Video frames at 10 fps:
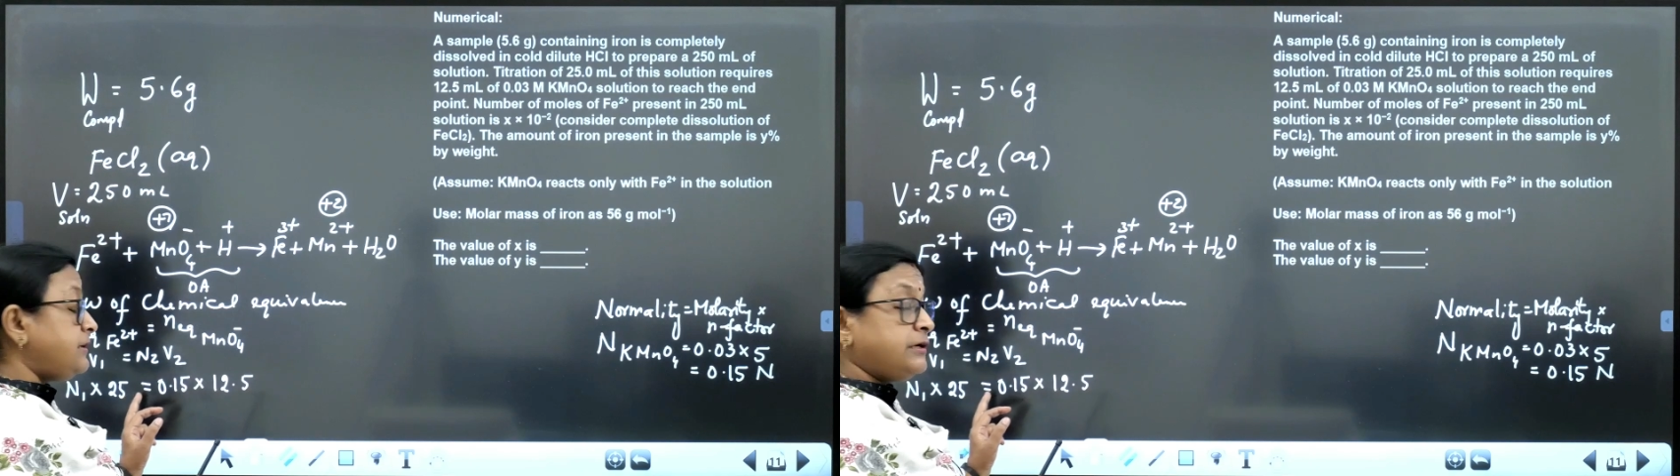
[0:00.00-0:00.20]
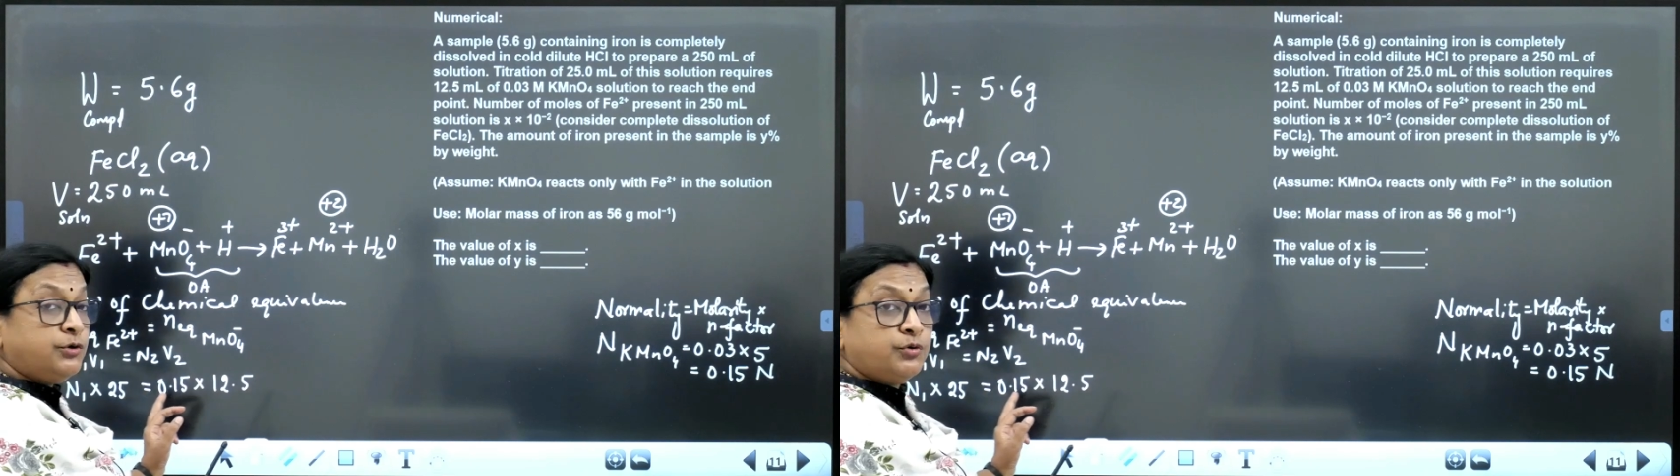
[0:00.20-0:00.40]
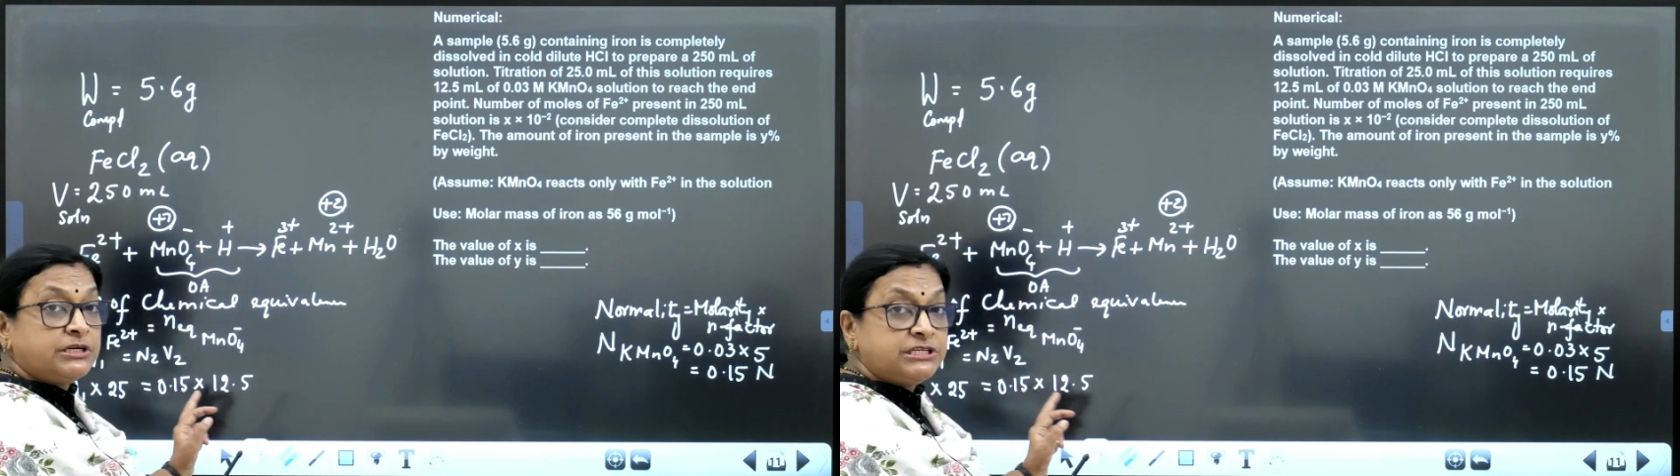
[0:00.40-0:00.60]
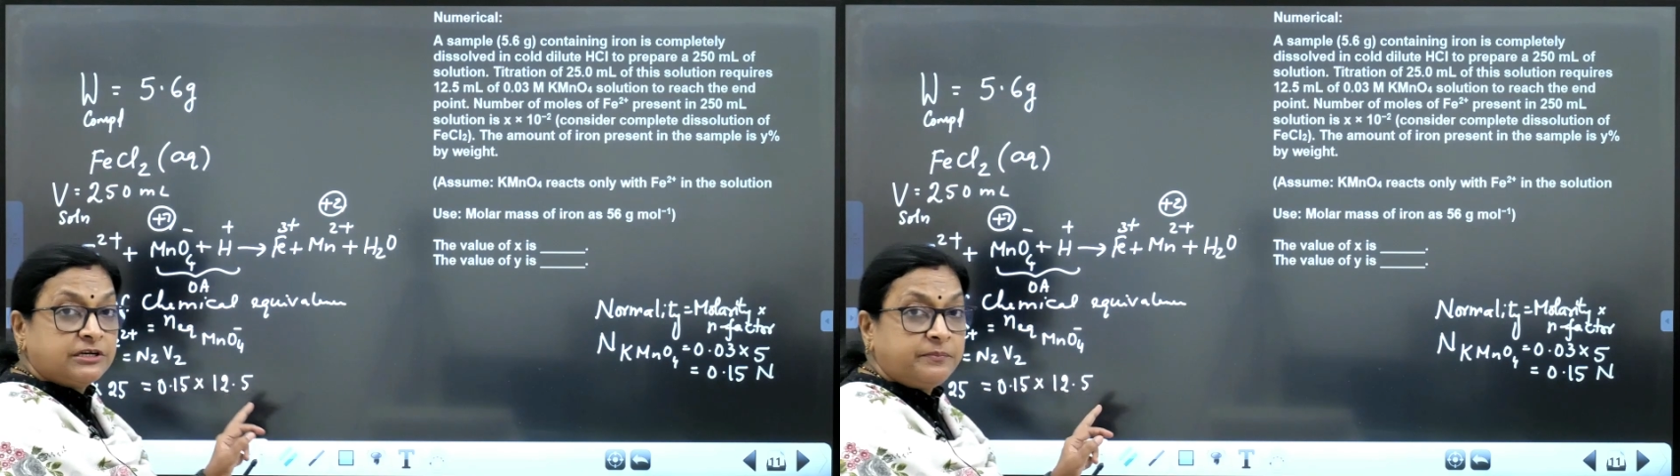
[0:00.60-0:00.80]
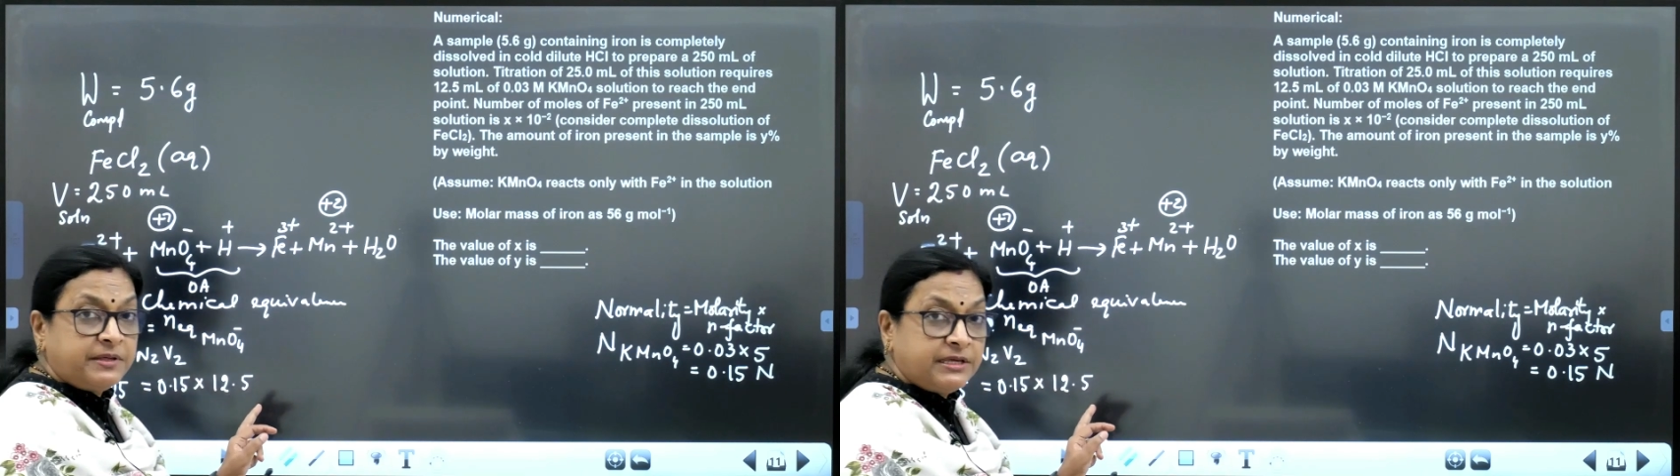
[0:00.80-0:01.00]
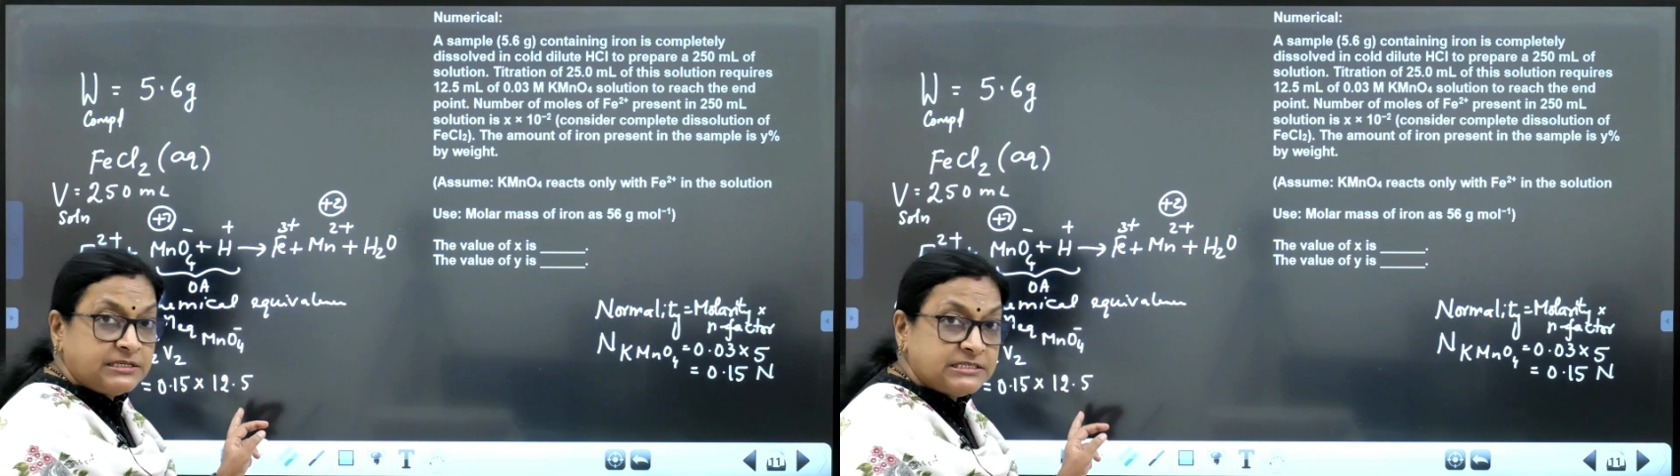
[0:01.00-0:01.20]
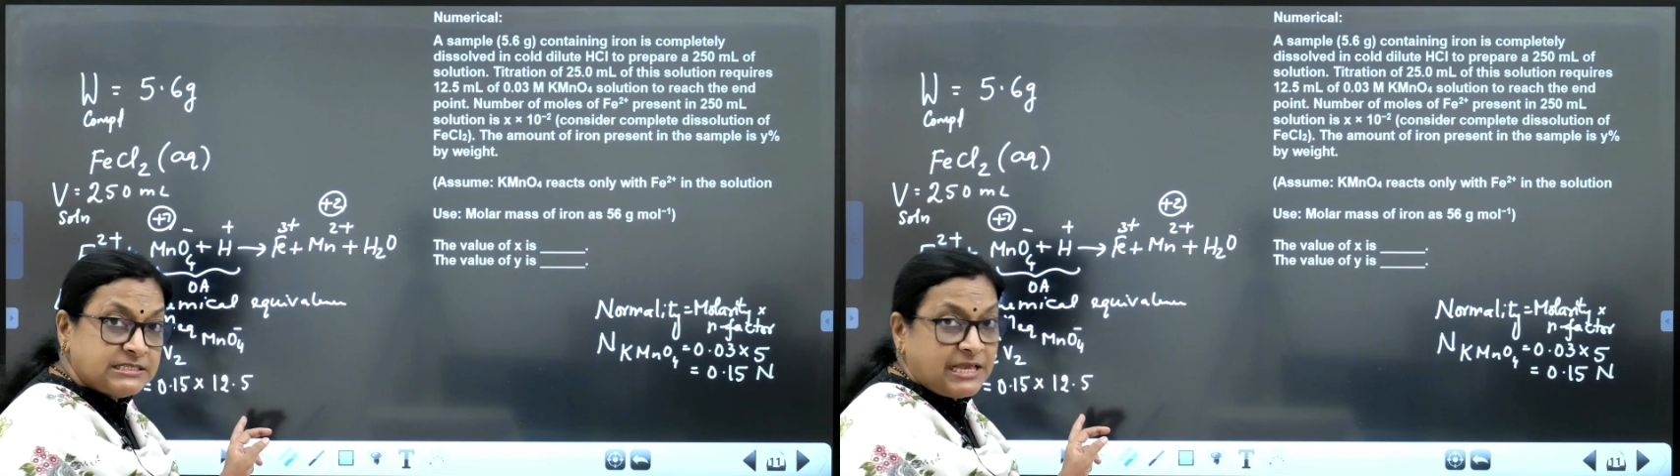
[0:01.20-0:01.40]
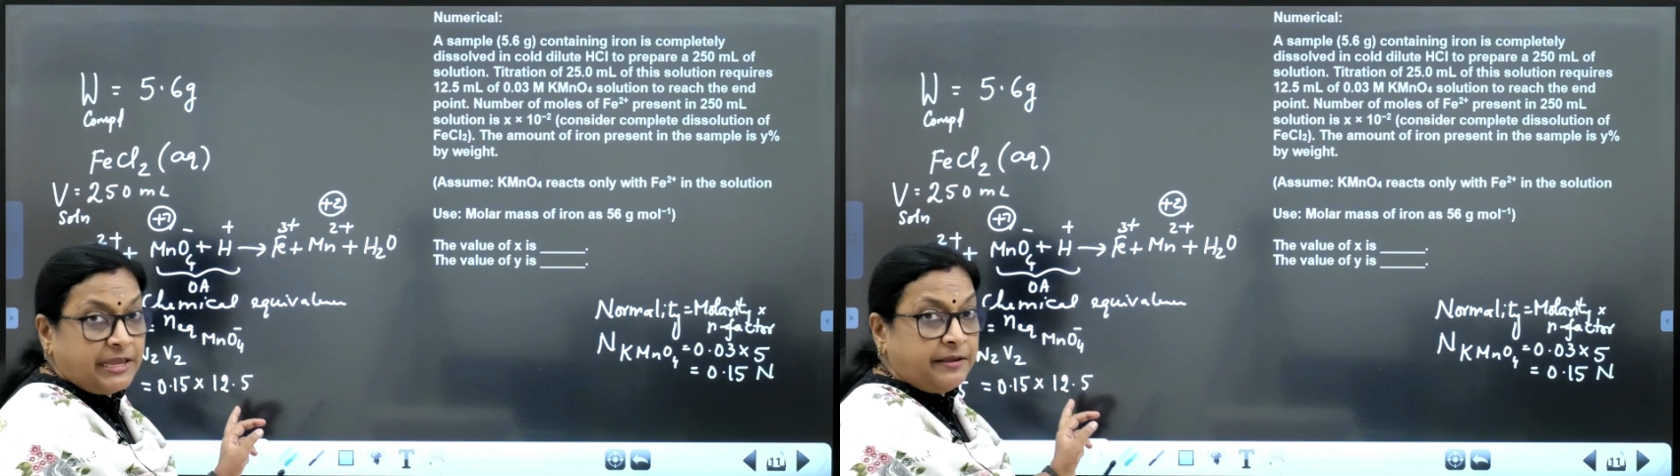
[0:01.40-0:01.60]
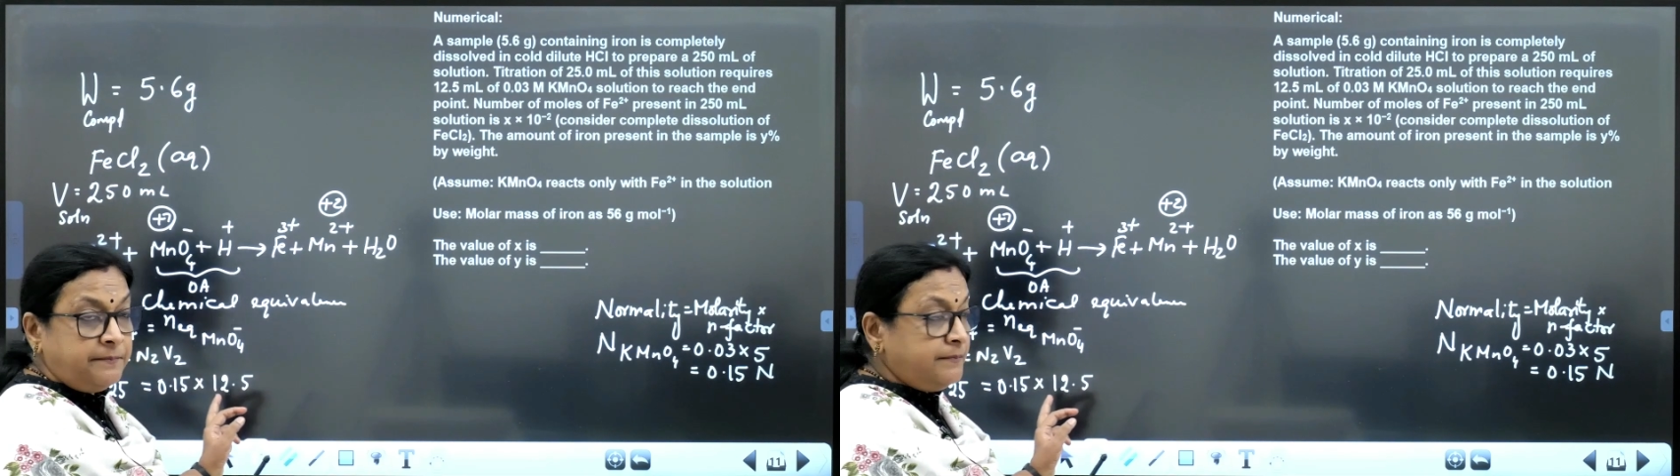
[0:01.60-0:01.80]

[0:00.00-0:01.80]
liter being same,